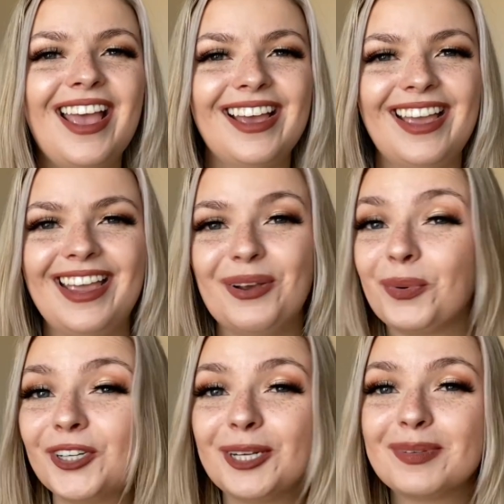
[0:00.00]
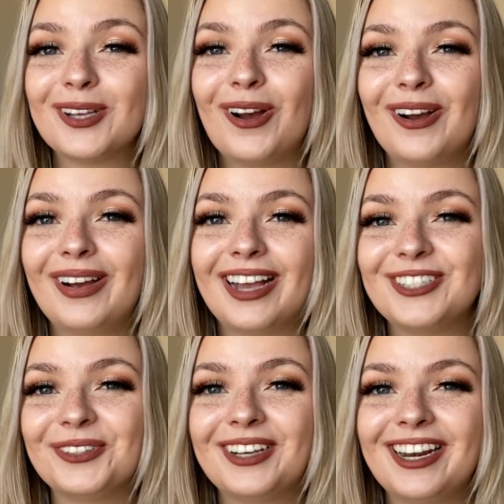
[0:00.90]
a worship song as
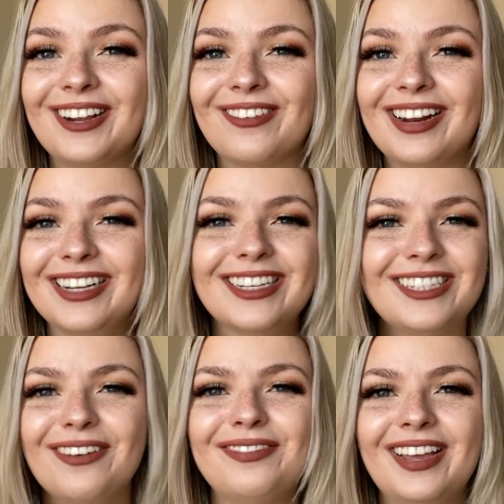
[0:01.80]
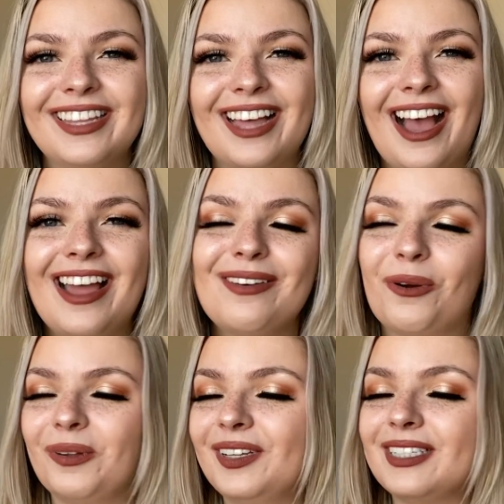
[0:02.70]
you're getting ready, stuff like that,
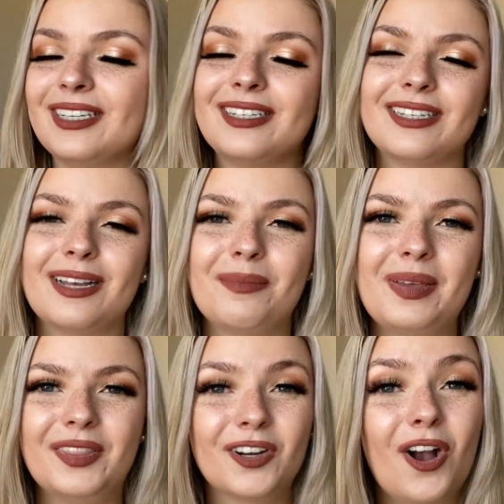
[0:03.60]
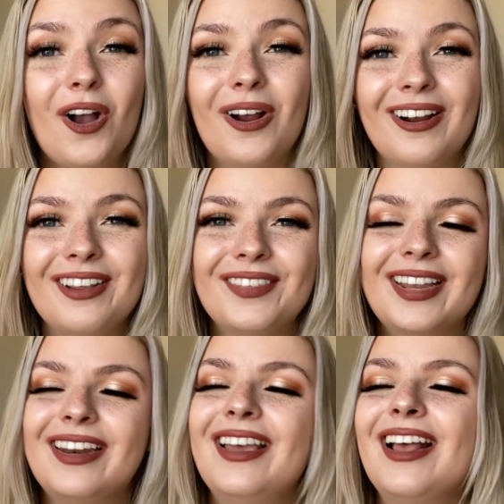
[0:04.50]
or listen to some in the car even.